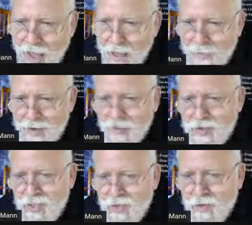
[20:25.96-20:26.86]
I'm
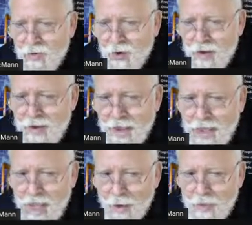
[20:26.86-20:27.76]
interested in the trade
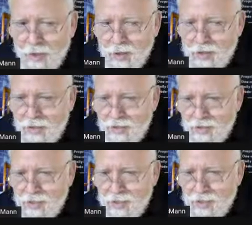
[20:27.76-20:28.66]
now because
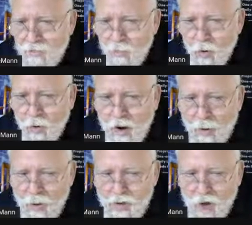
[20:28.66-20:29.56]
this is the
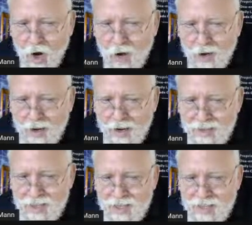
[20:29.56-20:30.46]
4-hour chart and
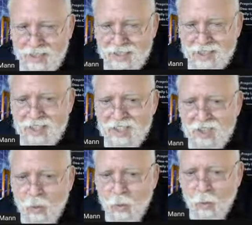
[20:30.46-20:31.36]
it's
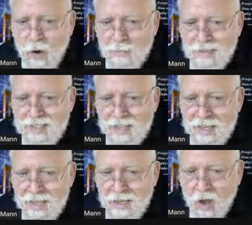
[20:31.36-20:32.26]
consistent with what I'm
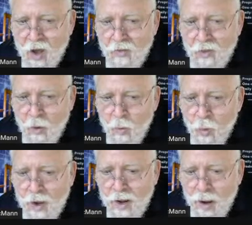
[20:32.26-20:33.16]
seeing on the
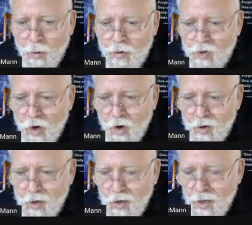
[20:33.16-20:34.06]
1-hour chart.
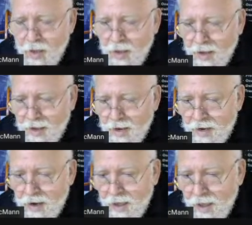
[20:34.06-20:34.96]
And
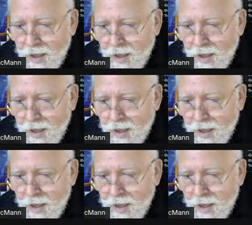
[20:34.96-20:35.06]
then